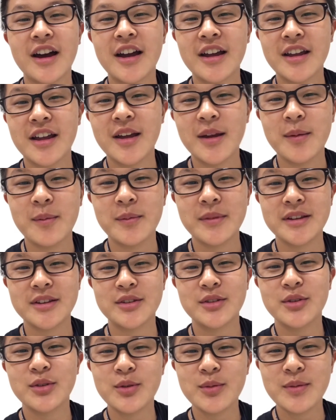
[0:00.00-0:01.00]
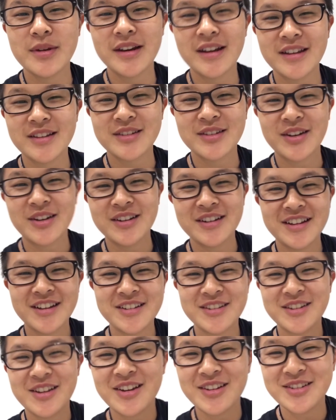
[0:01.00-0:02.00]
I am two minutes on
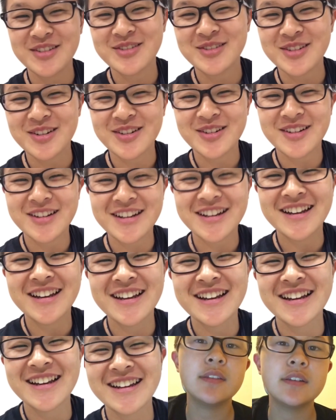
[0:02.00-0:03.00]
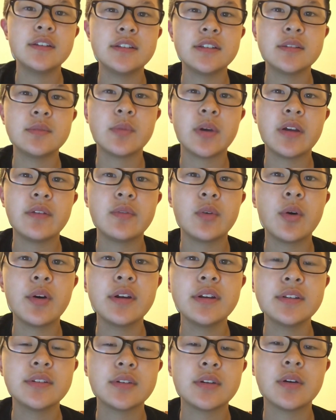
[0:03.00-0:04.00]
testosterone. This is my
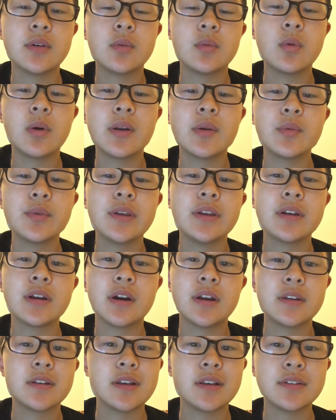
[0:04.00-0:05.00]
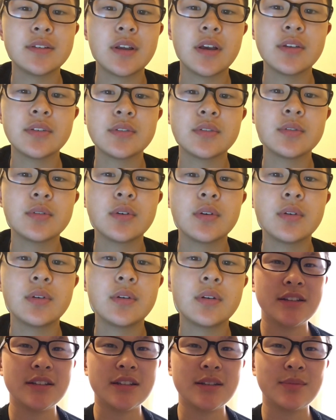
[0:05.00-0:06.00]
voice, one week on
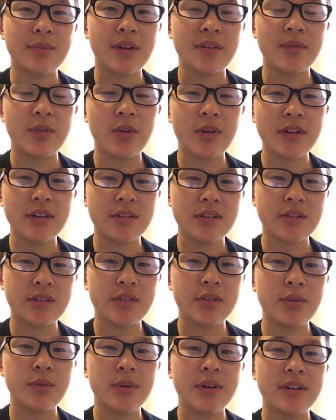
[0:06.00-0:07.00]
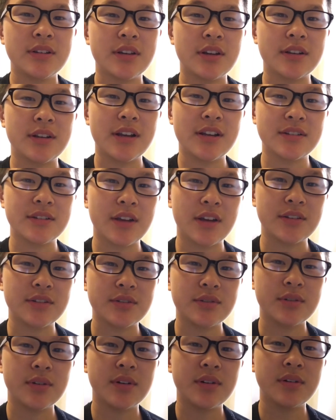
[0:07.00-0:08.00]
testosterone. This is my voice, two weeks on
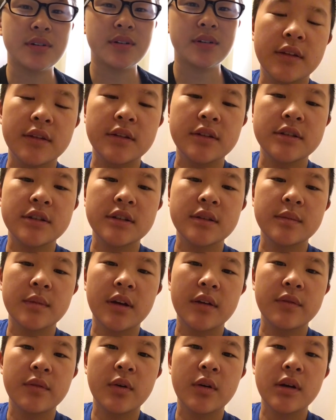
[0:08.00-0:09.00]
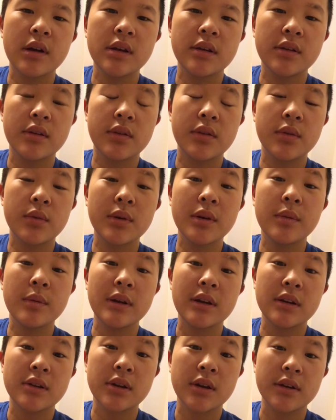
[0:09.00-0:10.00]
testosterone. This is my voice, three
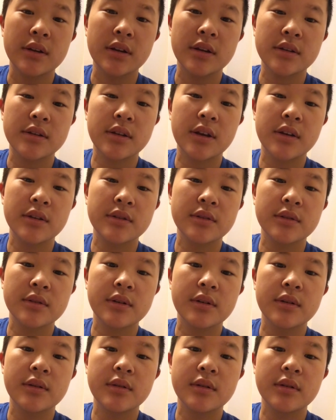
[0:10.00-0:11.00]
weeks on testosterone.